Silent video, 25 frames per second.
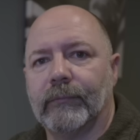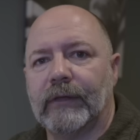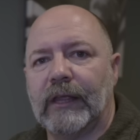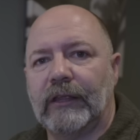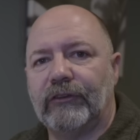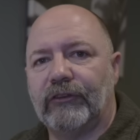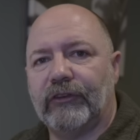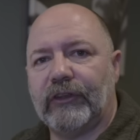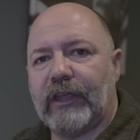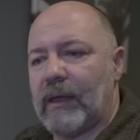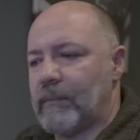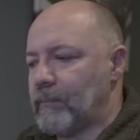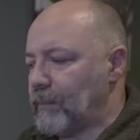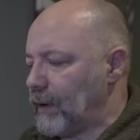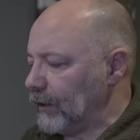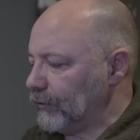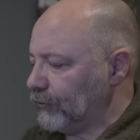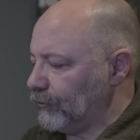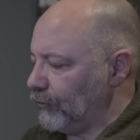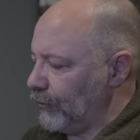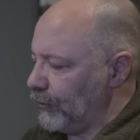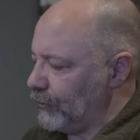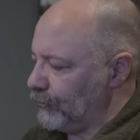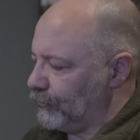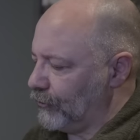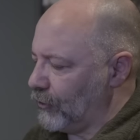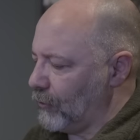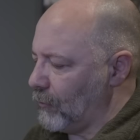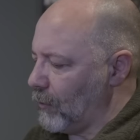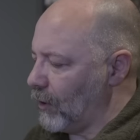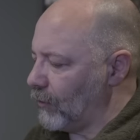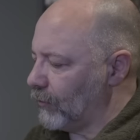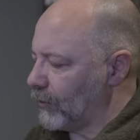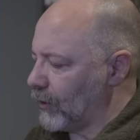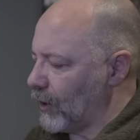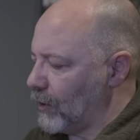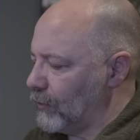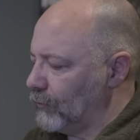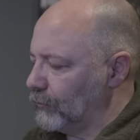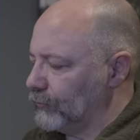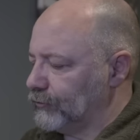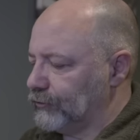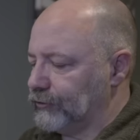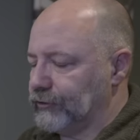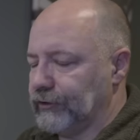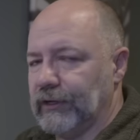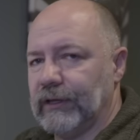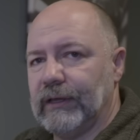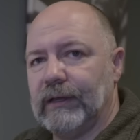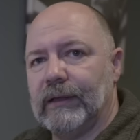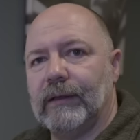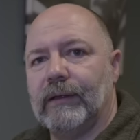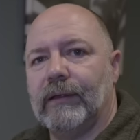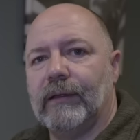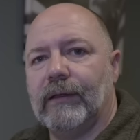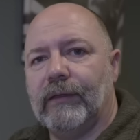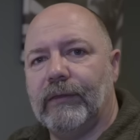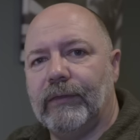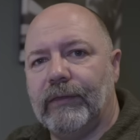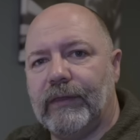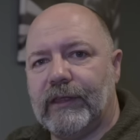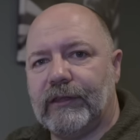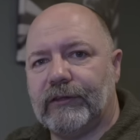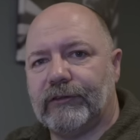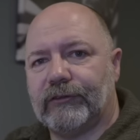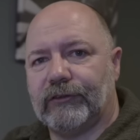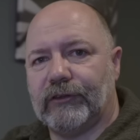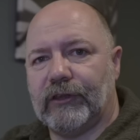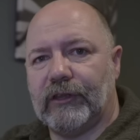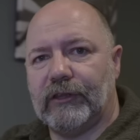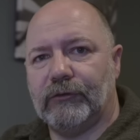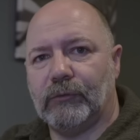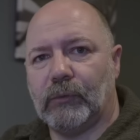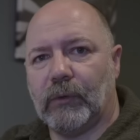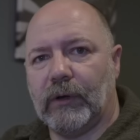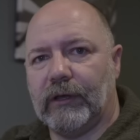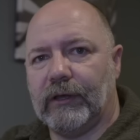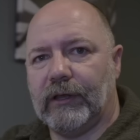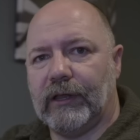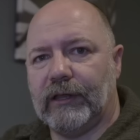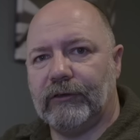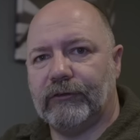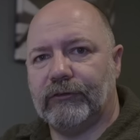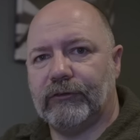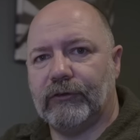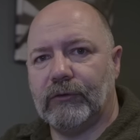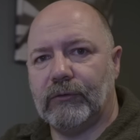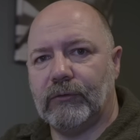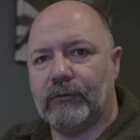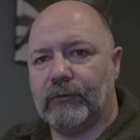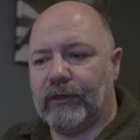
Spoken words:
So getting back to these QR codes, this is what it links to.